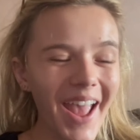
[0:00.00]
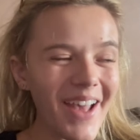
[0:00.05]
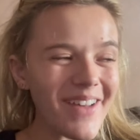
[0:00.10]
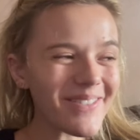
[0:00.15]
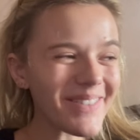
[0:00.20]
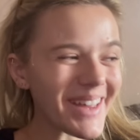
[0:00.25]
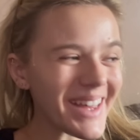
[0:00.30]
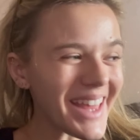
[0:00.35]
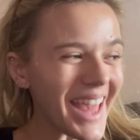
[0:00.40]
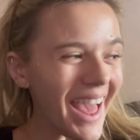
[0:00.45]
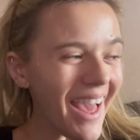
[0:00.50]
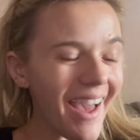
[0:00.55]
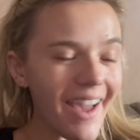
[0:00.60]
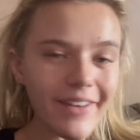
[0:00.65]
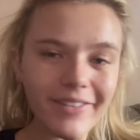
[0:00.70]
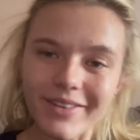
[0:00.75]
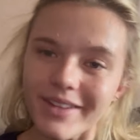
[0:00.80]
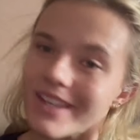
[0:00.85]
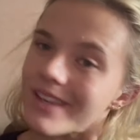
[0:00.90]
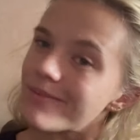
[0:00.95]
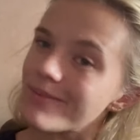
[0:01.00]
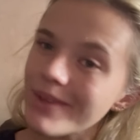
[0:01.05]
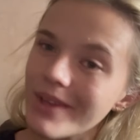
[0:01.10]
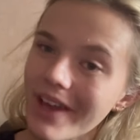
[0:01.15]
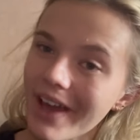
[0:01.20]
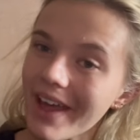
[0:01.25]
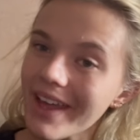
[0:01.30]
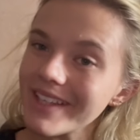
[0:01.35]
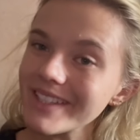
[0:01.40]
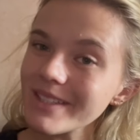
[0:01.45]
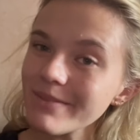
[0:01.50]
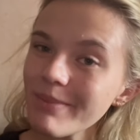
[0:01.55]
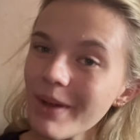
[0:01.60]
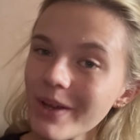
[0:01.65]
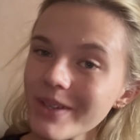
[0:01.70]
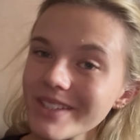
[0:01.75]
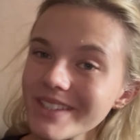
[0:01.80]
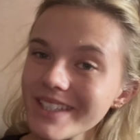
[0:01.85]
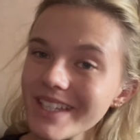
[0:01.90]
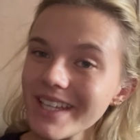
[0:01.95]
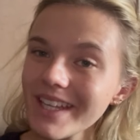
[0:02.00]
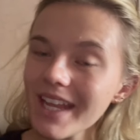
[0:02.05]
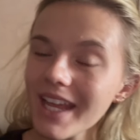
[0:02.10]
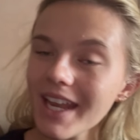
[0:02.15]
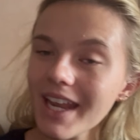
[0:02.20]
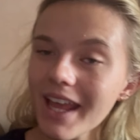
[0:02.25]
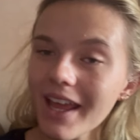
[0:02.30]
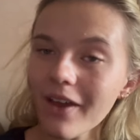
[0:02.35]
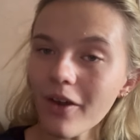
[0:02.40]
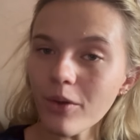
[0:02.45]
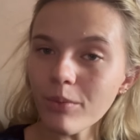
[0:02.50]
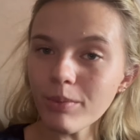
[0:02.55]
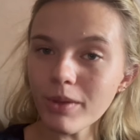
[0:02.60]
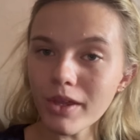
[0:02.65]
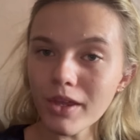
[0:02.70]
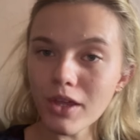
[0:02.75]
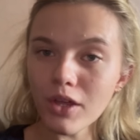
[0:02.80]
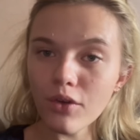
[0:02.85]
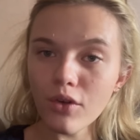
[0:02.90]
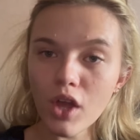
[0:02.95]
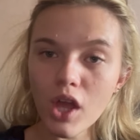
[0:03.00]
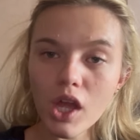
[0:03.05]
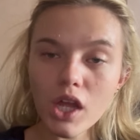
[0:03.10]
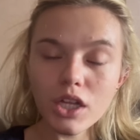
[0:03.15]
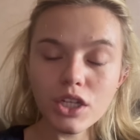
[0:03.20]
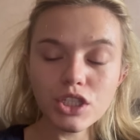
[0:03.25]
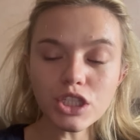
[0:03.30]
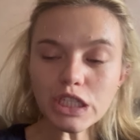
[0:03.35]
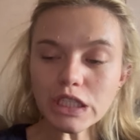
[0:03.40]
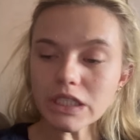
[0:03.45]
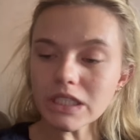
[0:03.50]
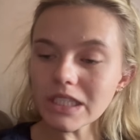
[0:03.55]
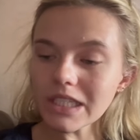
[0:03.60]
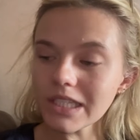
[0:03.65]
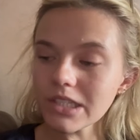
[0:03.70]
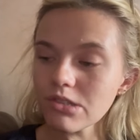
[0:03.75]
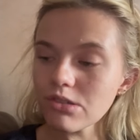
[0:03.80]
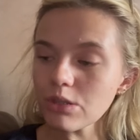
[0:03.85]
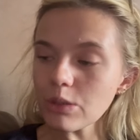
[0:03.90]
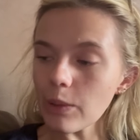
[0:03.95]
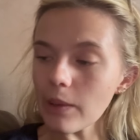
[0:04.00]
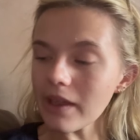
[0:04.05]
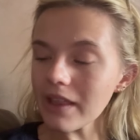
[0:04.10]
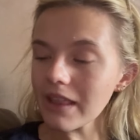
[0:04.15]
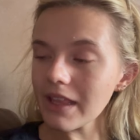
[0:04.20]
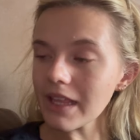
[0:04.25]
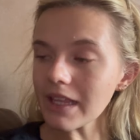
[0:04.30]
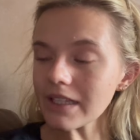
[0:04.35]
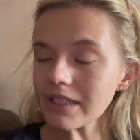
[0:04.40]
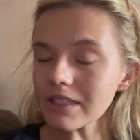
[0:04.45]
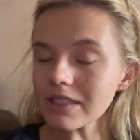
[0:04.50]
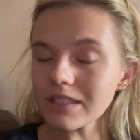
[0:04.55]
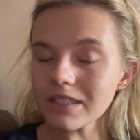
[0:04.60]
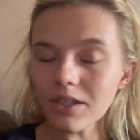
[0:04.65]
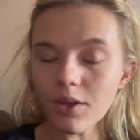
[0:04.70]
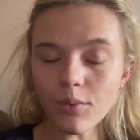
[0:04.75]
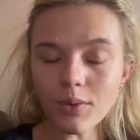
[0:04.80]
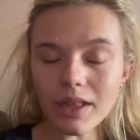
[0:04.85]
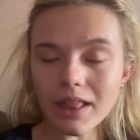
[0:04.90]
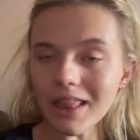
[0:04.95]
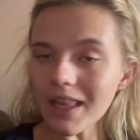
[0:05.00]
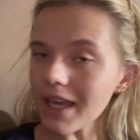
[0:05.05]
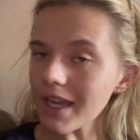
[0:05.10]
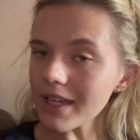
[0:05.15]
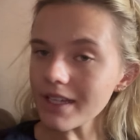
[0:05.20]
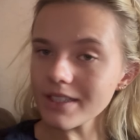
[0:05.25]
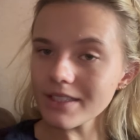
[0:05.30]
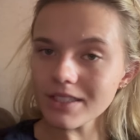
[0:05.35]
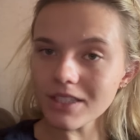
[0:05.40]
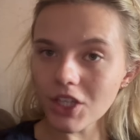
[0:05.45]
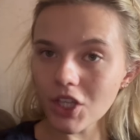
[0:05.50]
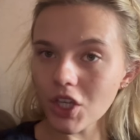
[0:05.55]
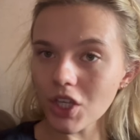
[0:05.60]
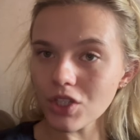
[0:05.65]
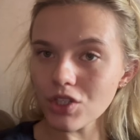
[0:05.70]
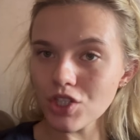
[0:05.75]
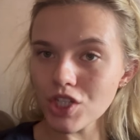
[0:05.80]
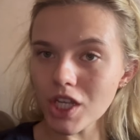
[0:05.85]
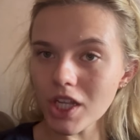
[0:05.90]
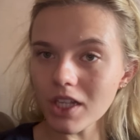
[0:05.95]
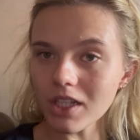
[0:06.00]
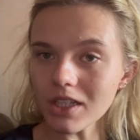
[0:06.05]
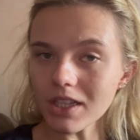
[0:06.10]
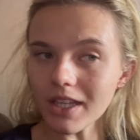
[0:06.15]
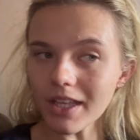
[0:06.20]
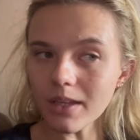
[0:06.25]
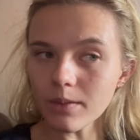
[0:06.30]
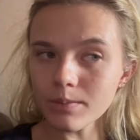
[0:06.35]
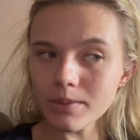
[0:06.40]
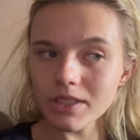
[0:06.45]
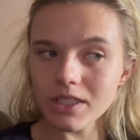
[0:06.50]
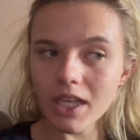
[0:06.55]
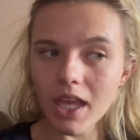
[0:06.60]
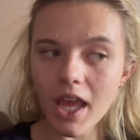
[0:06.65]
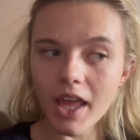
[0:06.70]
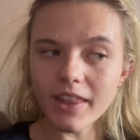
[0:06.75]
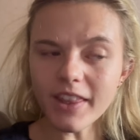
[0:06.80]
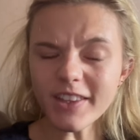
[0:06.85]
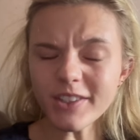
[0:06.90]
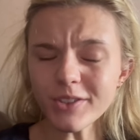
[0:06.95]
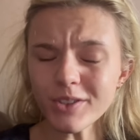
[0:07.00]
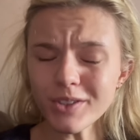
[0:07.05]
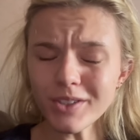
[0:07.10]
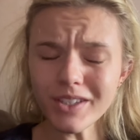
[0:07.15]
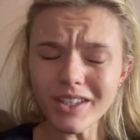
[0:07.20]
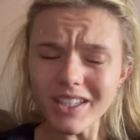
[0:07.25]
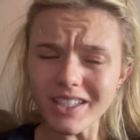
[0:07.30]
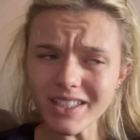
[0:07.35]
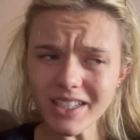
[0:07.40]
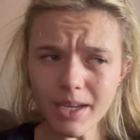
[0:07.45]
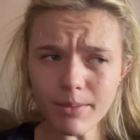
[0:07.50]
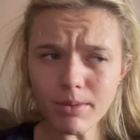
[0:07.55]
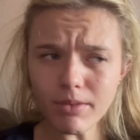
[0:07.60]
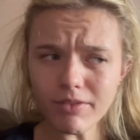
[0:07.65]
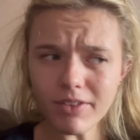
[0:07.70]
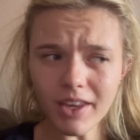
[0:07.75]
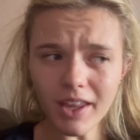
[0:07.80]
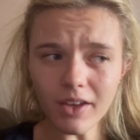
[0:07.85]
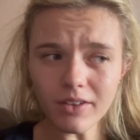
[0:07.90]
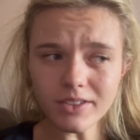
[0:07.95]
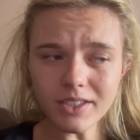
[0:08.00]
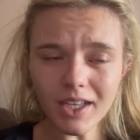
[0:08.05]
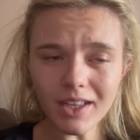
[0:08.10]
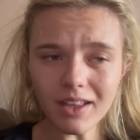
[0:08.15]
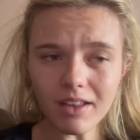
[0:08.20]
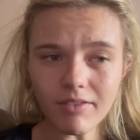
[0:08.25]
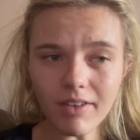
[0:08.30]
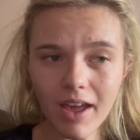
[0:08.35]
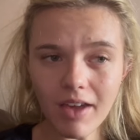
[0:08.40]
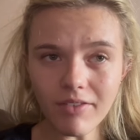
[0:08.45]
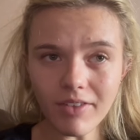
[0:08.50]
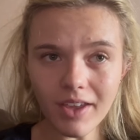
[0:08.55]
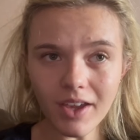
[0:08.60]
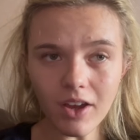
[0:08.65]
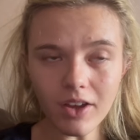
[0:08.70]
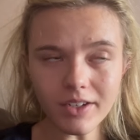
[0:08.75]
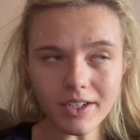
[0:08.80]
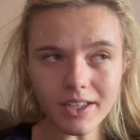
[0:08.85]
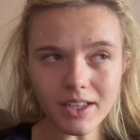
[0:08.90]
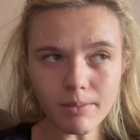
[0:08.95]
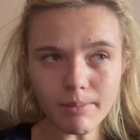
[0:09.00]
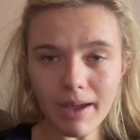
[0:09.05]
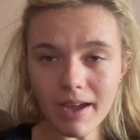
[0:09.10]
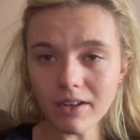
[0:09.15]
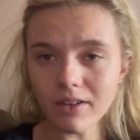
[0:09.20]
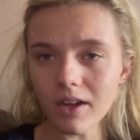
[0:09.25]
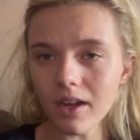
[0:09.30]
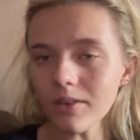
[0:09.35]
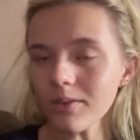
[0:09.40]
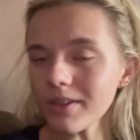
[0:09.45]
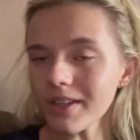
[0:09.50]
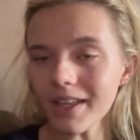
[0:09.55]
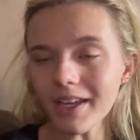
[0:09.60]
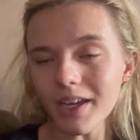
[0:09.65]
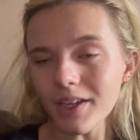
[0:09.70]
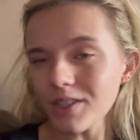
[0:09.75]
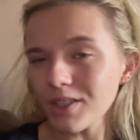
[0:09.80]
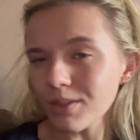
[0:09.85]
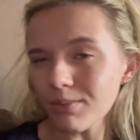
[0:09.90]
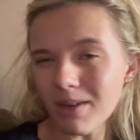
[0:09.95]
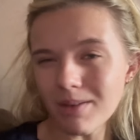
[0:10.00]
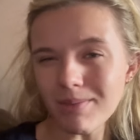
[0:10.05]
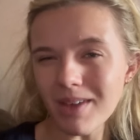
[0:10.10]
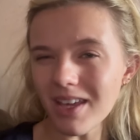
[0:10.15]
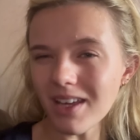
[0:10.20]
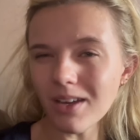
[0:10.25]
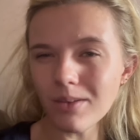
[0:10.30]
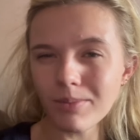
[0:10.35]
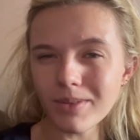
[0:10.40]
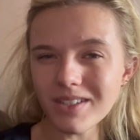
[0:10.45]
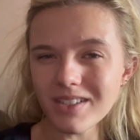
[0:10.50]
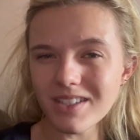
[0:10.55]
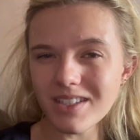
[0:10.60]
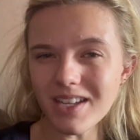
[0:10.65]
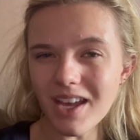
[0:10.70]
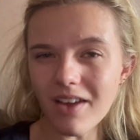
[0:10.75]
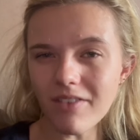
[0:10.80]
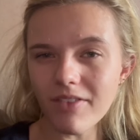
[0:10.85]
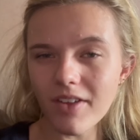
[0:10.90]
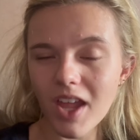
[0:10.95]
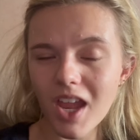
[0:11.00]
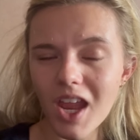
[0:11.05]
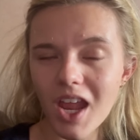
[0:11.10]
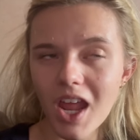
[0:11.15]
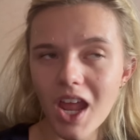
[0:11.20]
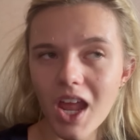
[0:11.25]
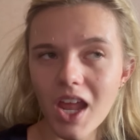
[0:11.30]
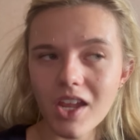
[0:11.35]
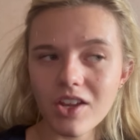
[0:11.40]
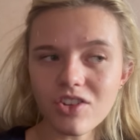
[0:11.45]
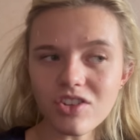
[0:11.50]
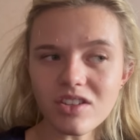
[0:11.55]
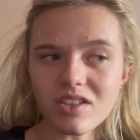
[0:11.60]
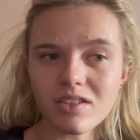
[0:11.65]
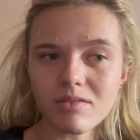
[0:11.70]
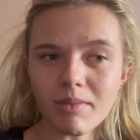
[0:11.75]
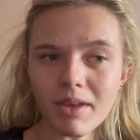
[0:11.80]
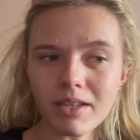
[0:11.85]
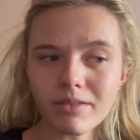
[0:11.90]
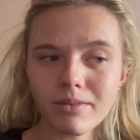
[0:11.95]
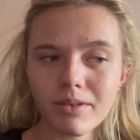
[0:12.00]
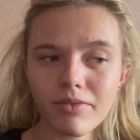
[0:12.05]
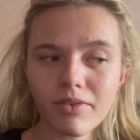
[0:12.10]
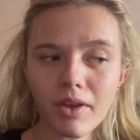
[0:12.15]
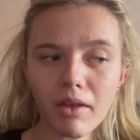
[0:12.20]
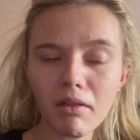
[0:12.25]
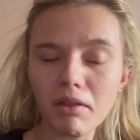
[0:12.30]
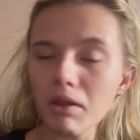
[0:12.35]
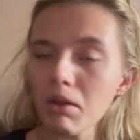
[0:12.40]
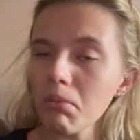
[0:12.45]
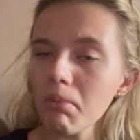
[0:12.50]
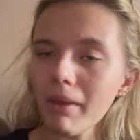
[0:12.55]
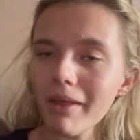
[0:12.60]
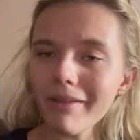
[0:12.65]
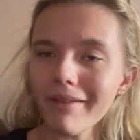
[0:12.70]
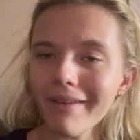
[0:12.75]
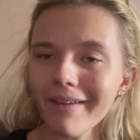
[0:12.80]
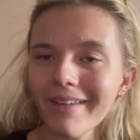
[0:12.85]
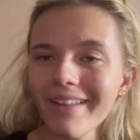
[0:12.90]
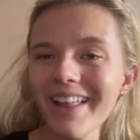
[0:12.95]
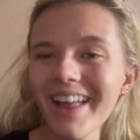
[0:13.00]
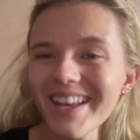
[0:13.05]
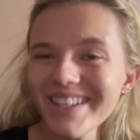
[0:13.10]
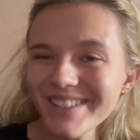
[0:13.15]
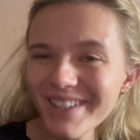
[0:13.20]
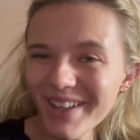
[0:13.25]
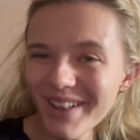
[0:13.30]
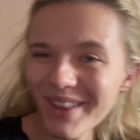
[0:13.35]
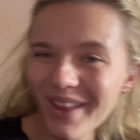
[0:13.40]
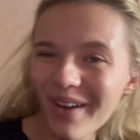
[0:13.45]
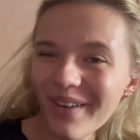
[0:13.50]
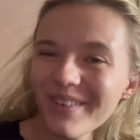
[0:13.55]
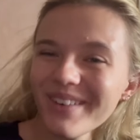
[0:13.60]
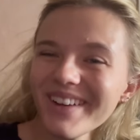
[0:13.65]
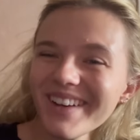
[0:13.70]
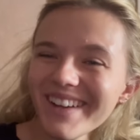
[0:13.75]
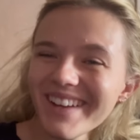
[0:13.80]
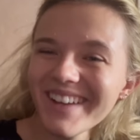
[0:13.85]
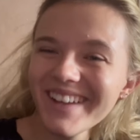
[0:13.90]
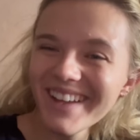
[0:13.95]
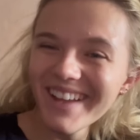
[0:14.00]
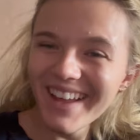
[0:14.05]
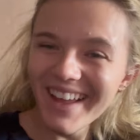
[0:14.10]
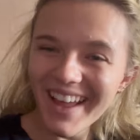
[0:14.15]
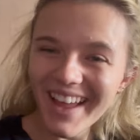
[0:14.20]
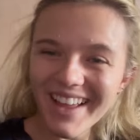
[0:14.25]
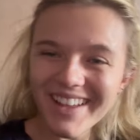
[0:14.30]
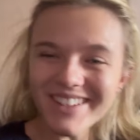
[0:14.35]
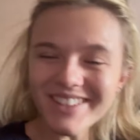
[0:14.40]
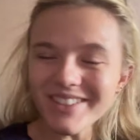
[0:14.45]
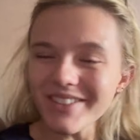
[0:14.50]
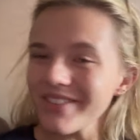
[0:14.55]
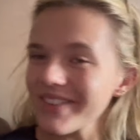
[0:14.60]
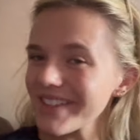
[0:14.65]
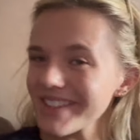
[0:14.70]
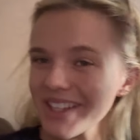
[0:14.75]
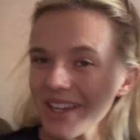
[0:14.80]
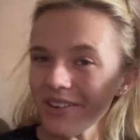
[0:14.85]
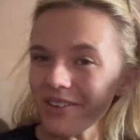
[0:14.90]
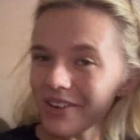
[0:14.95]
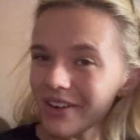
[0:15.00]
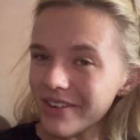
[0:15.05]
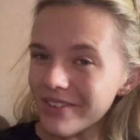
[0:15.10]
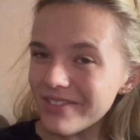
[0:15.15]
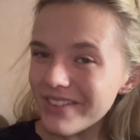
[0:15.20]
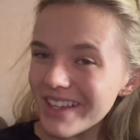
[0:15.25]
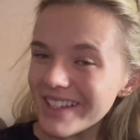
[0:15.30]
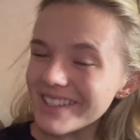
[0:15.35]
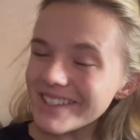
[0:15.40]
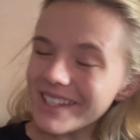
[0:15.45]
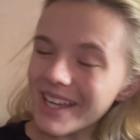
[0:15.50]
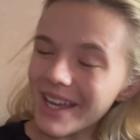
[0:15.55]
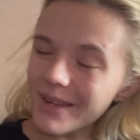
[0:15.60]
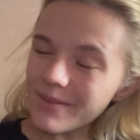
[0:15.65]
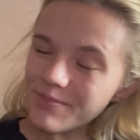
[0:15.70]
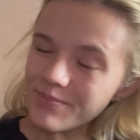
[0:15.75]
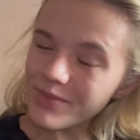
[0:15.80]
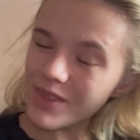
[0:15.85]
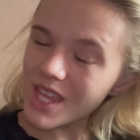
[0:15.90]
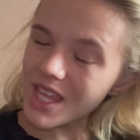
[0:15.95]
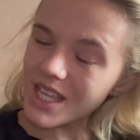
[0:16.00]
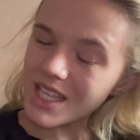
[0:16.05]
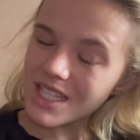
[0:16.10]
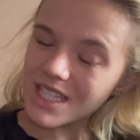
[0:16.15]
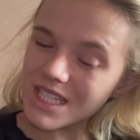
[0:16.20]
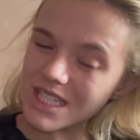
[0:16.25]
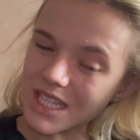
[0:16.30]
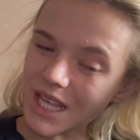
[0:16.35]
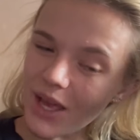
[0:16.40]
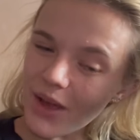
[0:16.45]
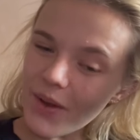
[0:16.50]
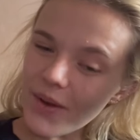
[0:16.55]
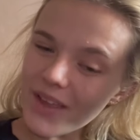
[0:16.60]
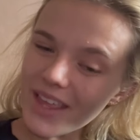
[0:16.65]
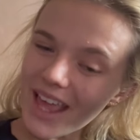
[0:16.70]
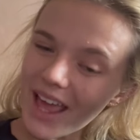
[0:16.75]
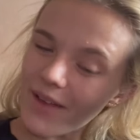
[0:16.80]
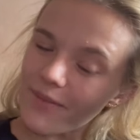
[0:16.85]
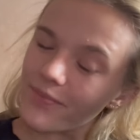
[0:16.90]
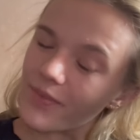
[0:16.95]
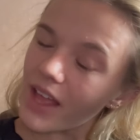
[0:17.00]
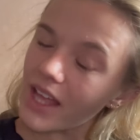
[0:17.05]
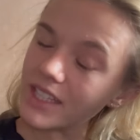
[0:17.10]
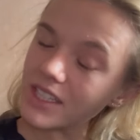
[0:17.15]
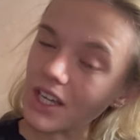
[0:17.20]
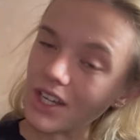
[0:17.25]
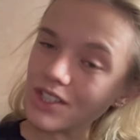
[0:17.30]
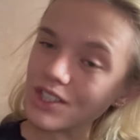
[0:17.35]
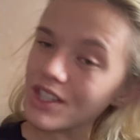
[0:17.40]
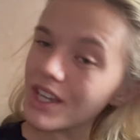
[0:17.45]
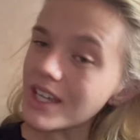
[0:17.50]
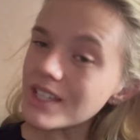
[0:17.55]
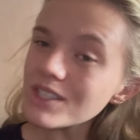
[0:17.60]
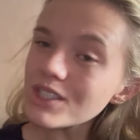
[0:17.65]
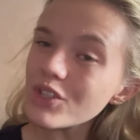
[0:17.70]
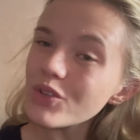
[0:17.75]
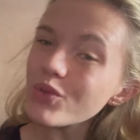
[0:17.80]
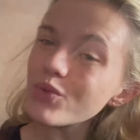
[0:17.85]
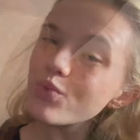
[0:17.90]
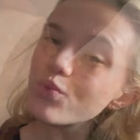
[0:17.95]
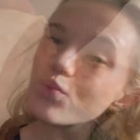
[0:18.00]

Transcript: but yeah, I will keep you guys posted and I hope you just enjoy these relaxing chill clips. These are the type of videos I love having on in the background while like I do my makeup and stuff. Just makes me feel a little bit like us alone. just feels like we're on FaceTime. So yeah, I'll talk to you guys soon.